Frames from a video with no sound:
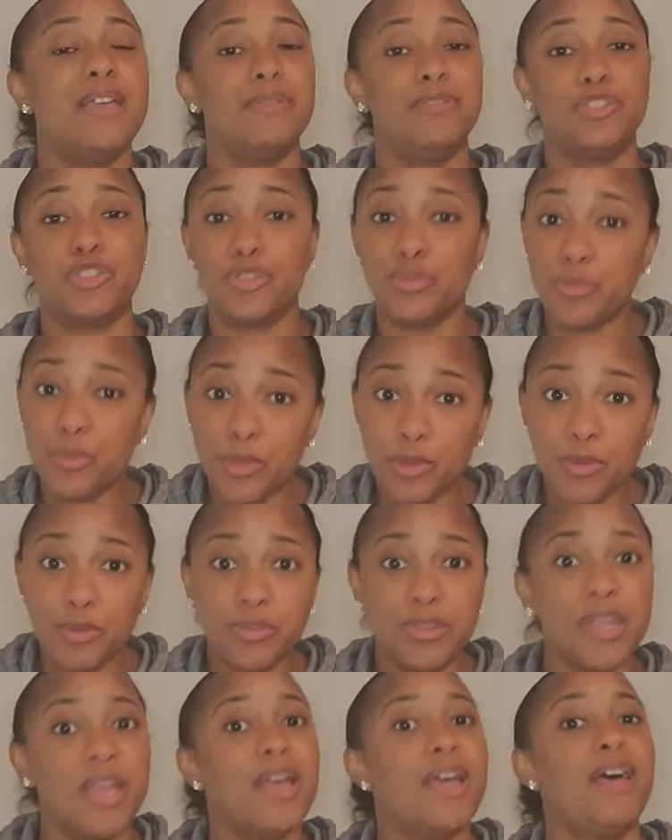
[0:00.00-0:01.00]

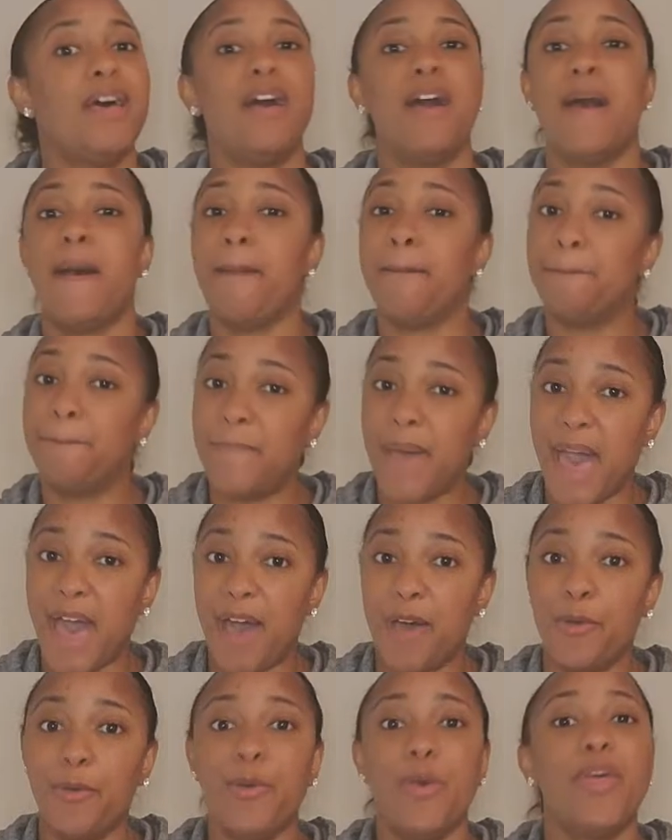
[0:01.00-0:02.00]
truth
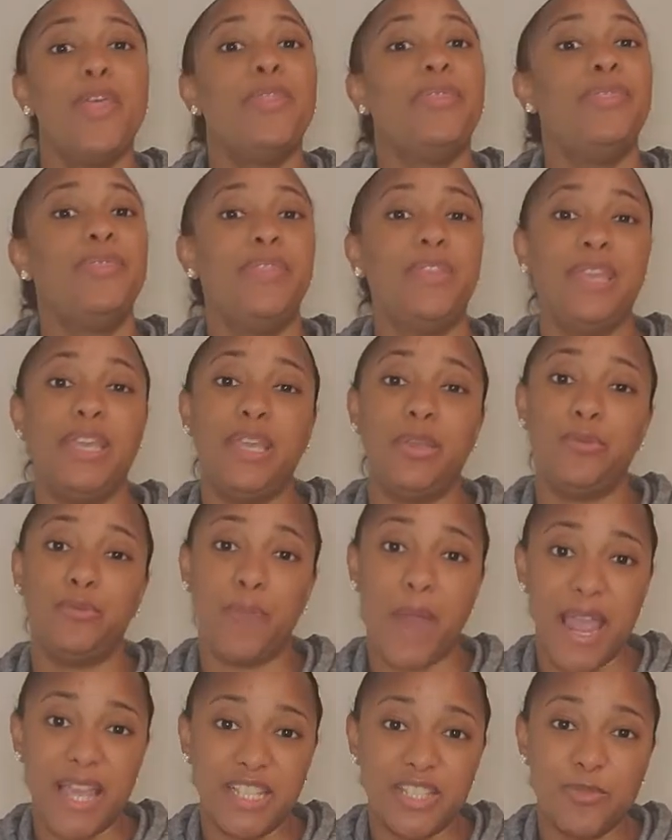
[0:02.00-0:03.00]
about the
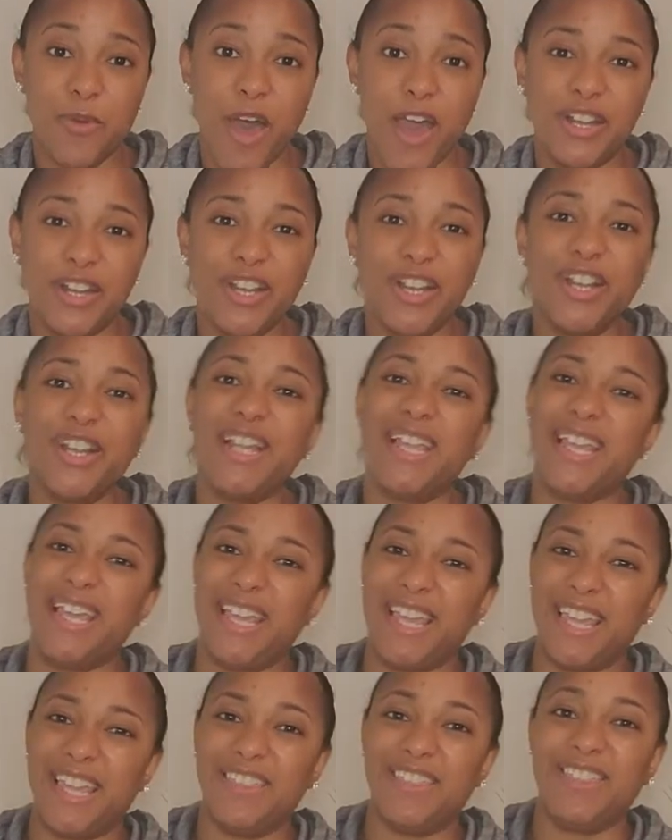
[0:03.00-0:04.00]
rice water
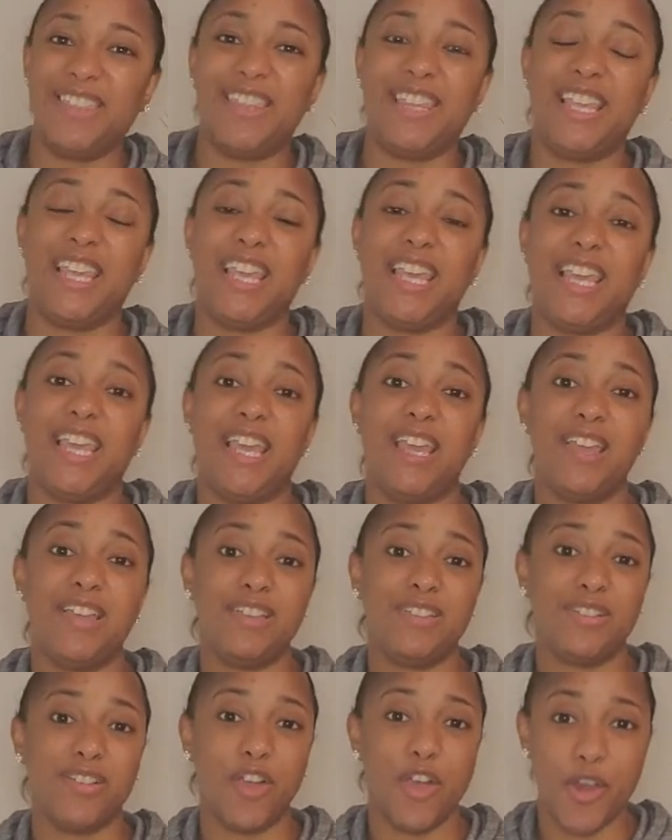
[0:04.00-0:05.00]
and the
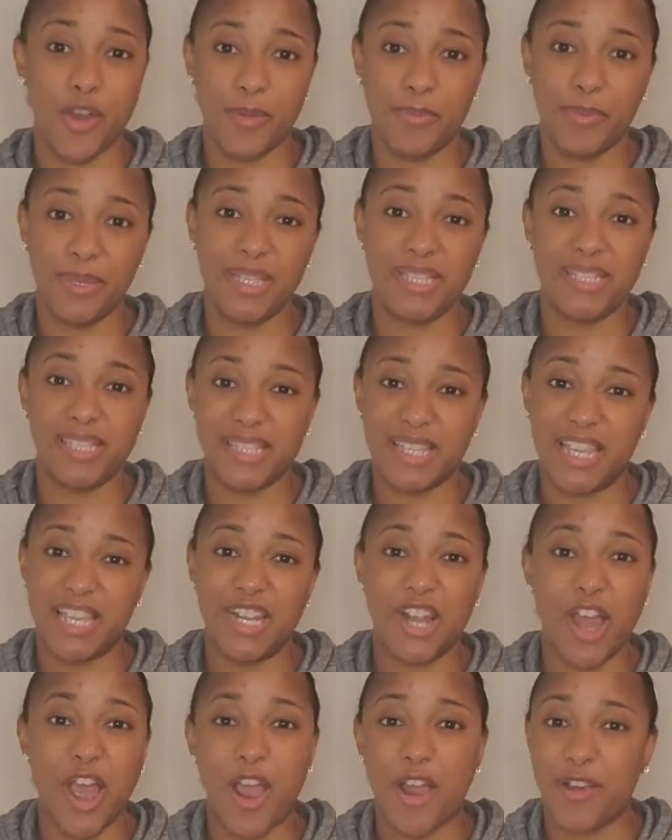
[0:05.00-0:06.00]
Urban
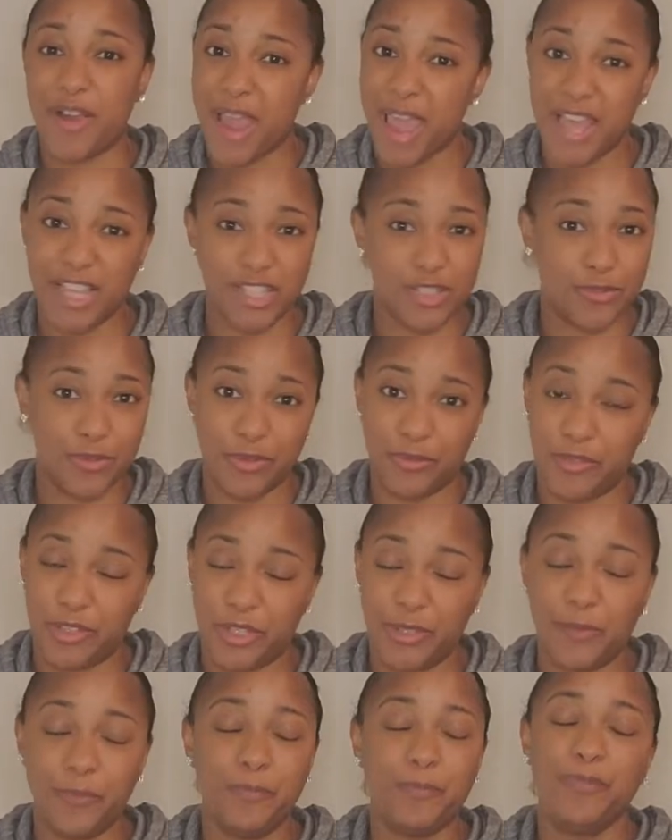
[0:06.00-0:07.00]
Skin RX
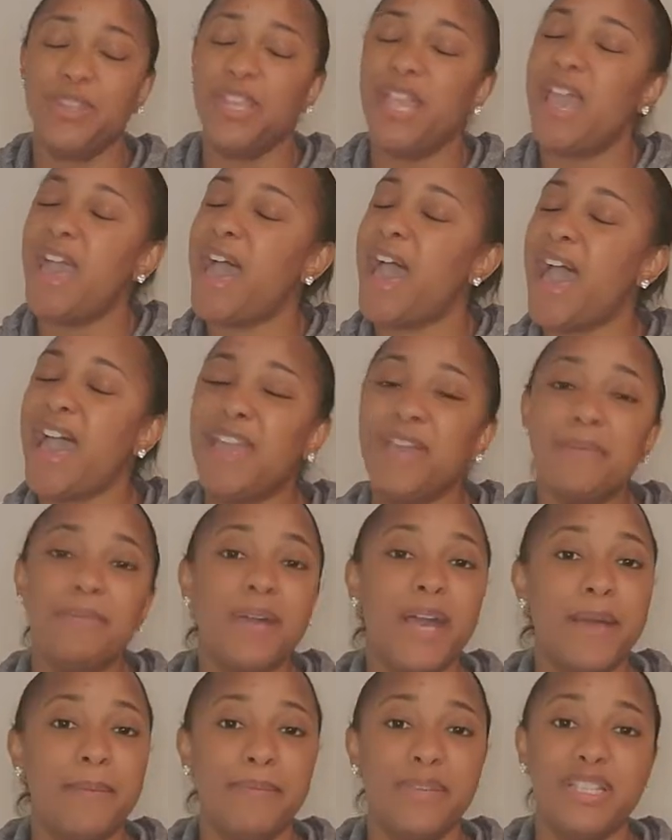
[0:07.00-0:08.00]
review. I am
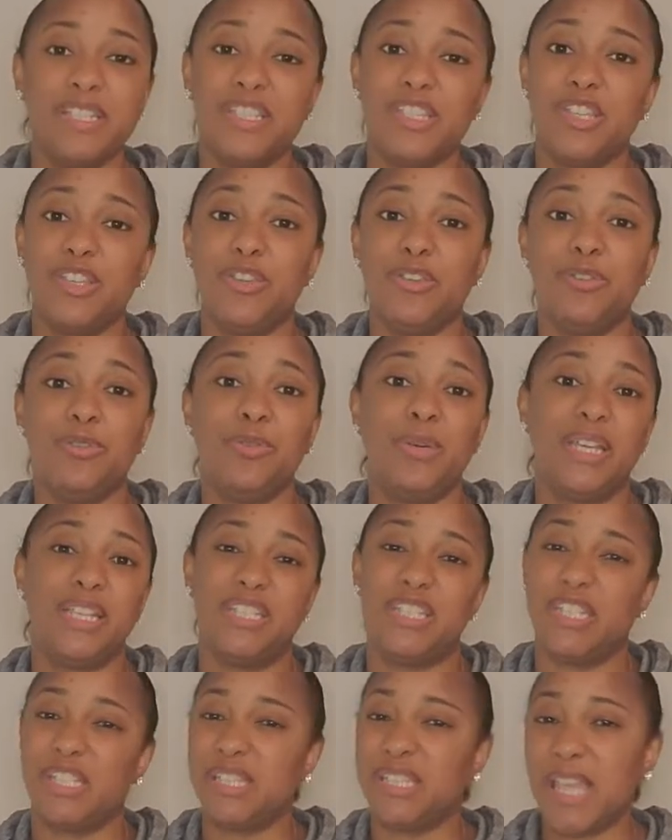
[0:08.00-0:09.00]
coming to you and
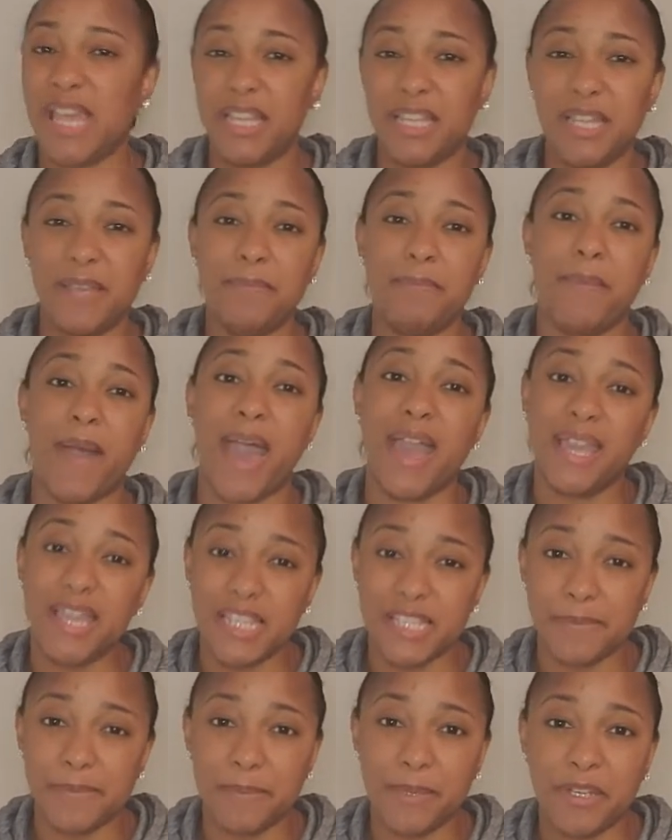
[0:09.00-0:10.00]
just telling my
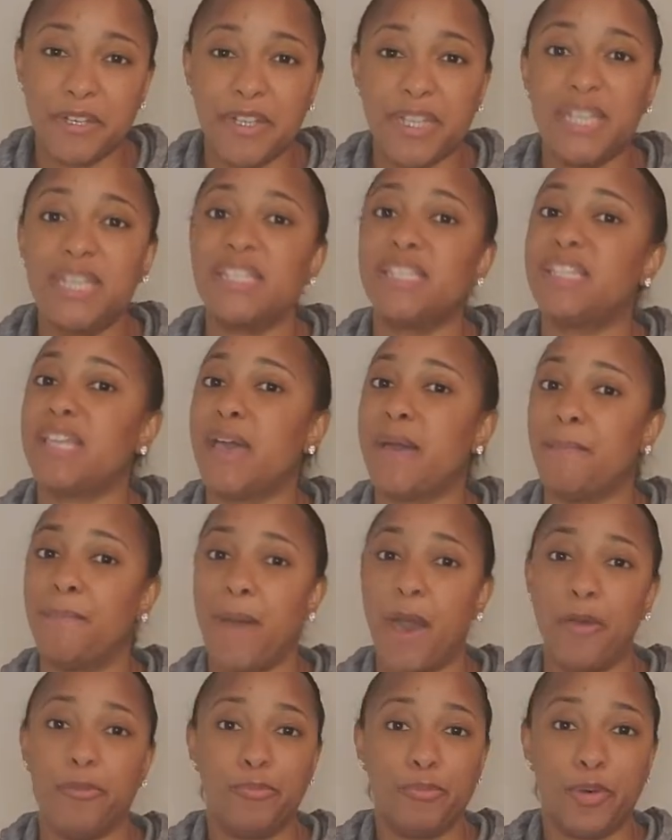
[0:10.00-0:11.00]
experience
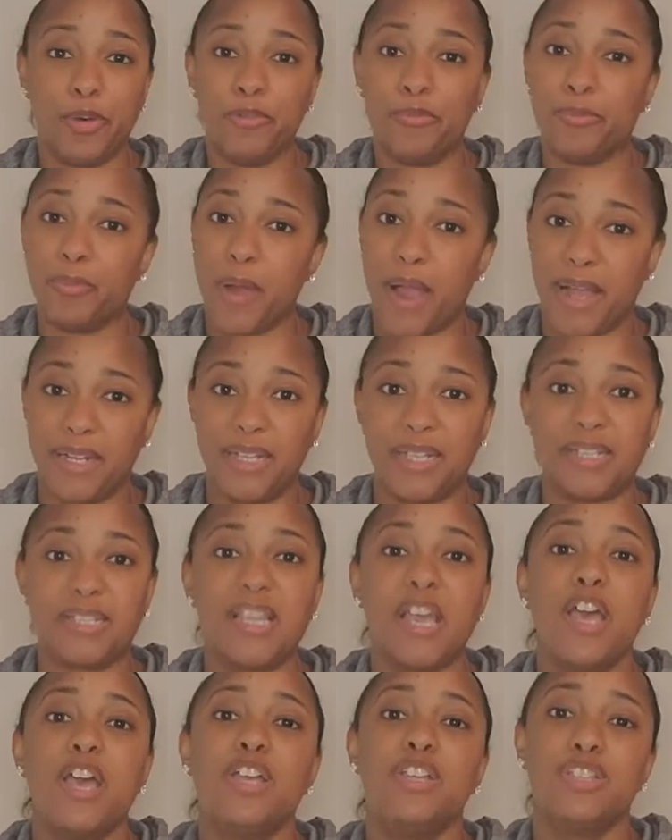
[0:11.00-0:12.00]
about both products.
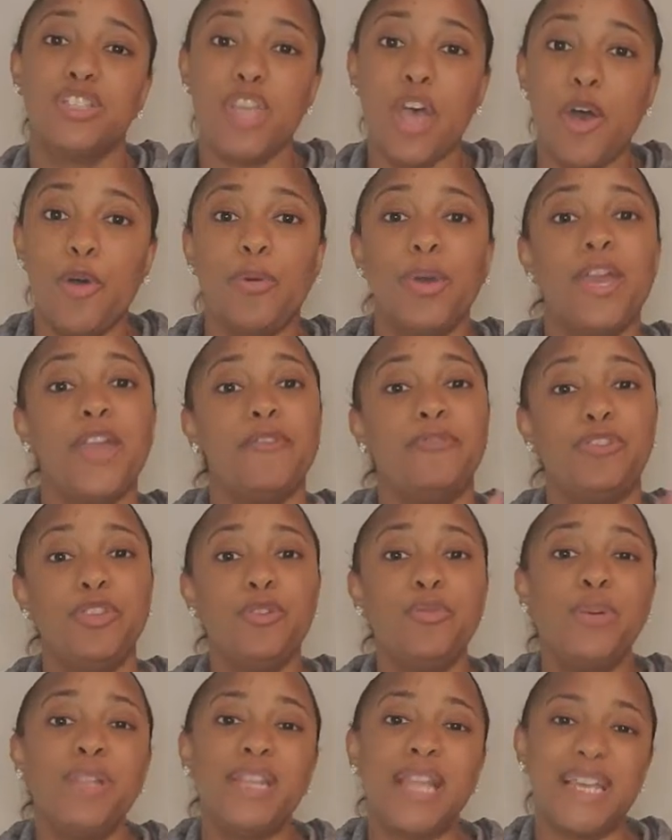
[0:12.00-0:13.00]
So if
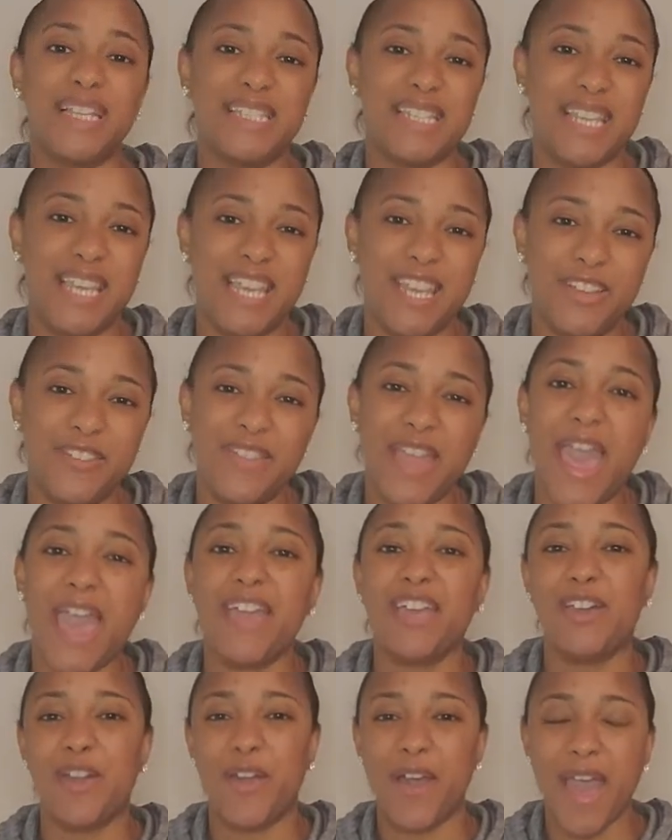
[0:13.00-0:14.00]
you would like to hear
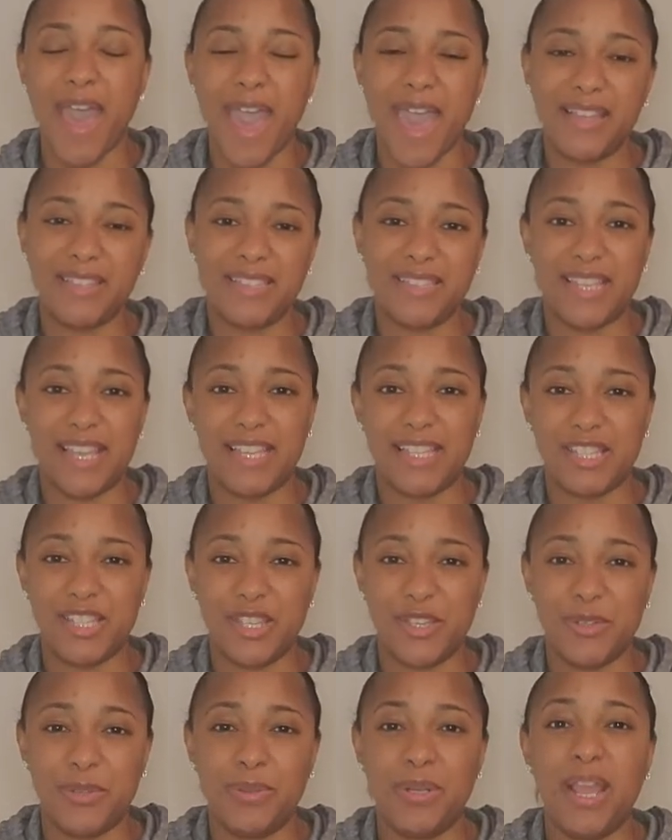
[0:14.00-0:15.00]
that, go ahead, stay
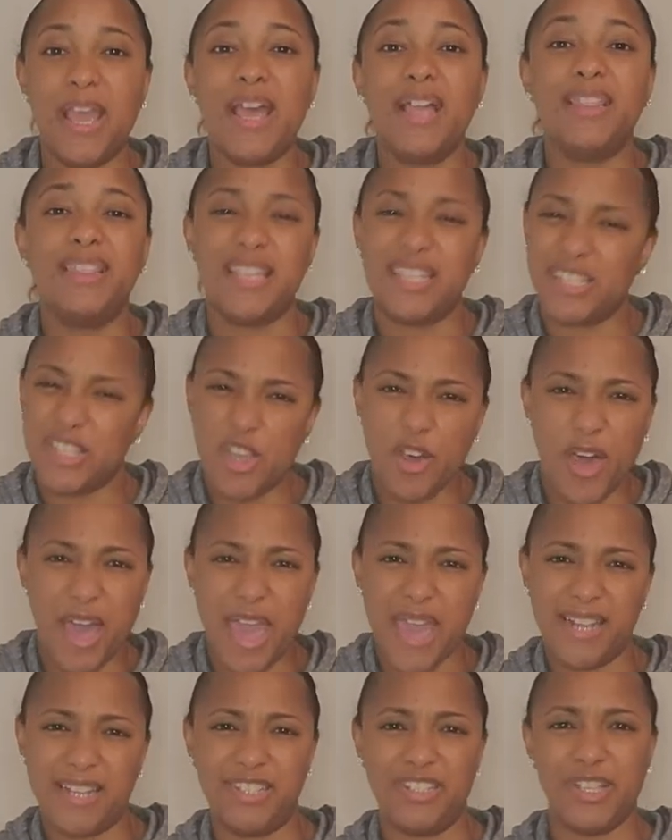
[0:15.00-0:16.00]
tuned. Let's go
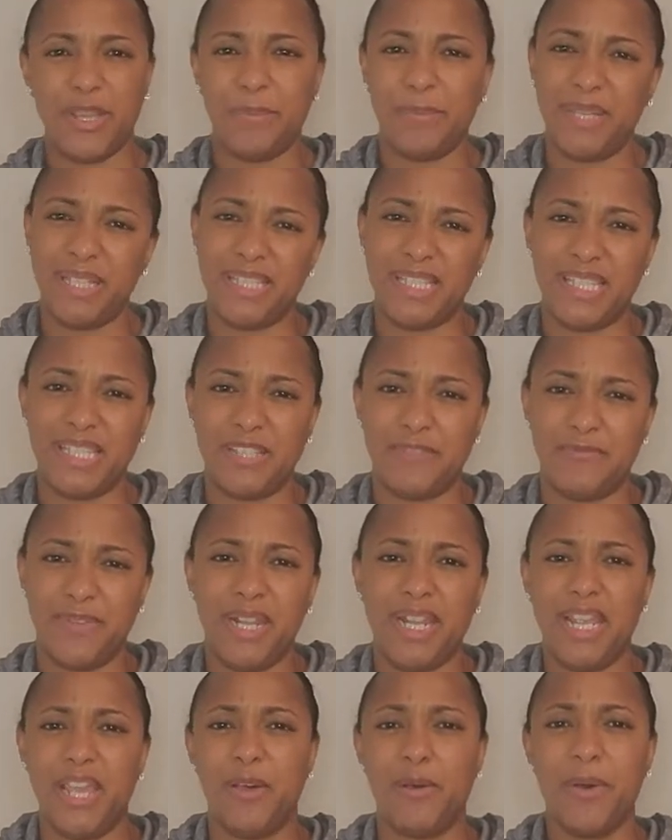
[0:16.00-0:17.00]
ahead and jump into this
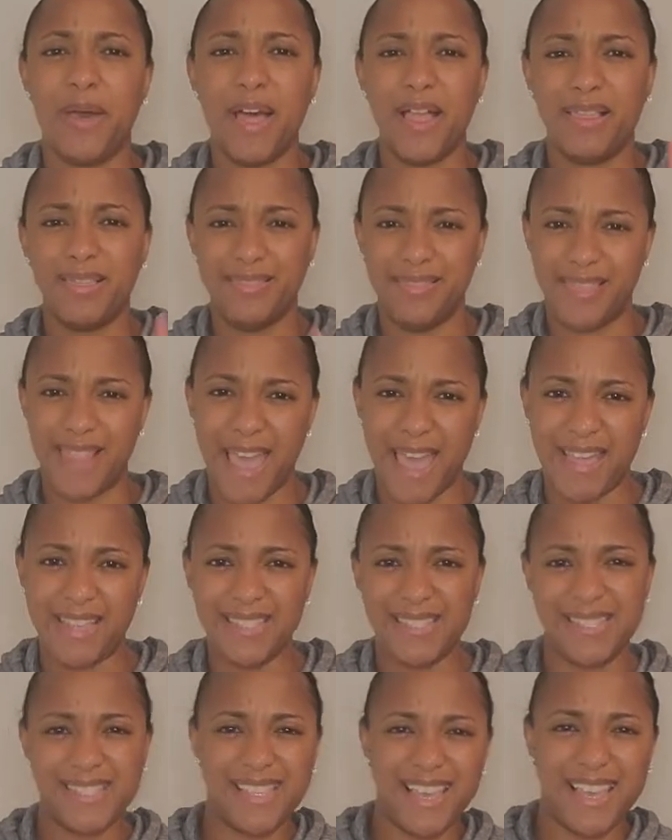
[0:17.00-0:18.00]
video.
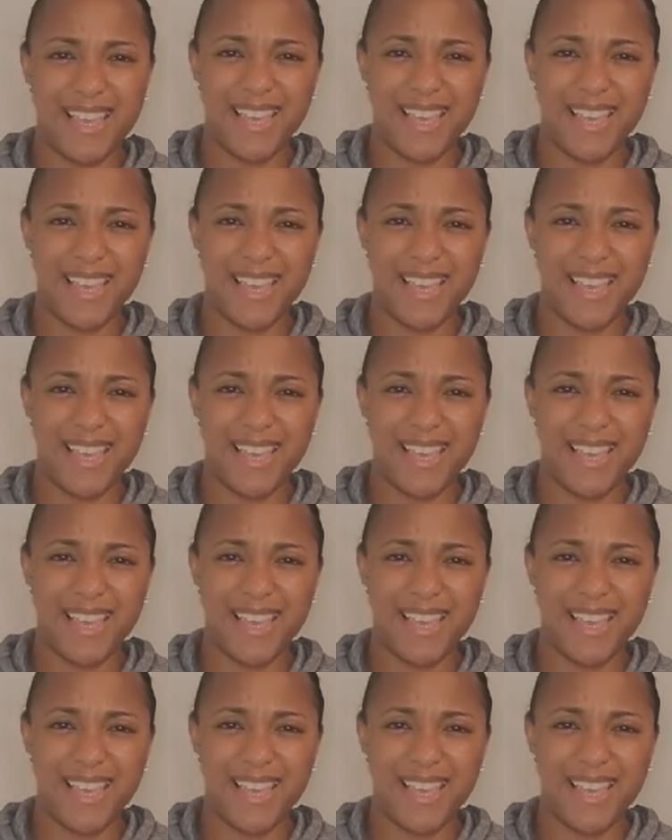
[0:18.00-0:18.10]
Let's